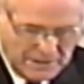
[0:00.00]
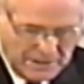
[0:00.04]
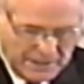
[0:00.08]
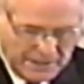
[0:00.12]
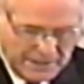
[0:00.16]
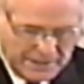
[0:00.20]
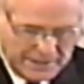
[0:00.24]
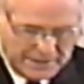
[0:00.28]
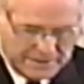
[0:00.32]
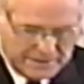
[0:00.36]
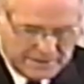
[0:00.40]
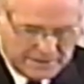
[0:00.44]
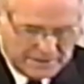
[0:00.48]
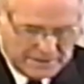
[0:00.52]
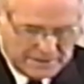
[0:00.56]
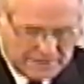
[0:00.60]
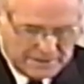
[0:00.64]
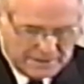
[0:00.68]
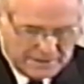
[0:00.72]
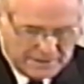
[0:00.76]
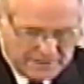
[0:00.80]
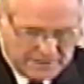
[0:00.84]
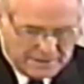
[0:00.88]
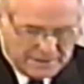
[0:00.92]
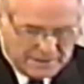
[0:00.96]
And
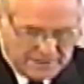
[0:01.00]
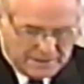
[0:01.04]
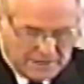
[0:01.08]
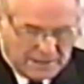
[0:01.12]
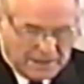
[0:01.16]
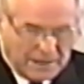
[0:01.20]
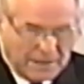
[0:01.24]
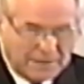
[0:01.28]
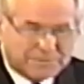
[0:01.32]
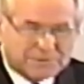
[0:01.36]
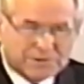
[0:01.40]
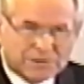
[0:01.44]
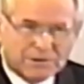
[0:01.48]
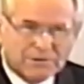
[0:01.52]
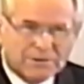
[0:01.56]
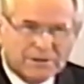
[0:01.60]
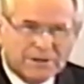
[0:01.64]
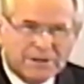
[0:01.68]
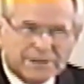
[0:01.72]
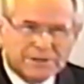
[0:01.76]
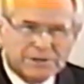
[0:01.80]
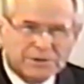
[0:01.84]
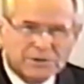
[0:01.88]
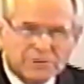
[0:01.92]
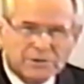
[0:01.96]
I'm certain
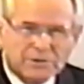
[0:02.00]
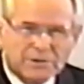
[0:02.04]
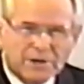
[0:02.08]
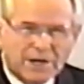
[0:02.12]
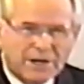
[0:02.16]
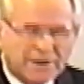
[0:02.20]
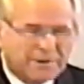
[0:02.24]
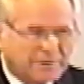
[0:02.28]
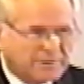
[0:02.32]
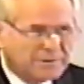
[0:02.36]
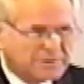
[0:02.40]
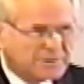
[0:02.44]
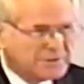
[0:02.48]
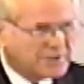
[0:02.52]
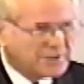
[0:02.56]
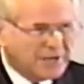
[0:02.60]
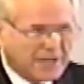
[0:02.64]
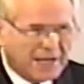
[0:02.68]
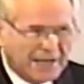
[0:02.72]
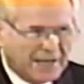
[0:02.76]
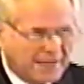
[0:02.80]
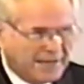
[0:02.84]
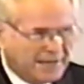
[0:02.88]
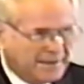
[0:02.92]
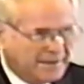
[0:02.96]
that you
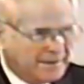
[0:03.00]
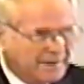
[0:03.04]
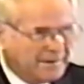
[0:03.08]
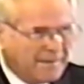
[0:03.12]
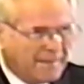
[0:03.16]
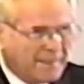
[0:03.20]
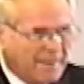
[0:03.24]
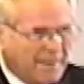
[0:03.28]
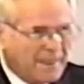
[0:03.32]
understand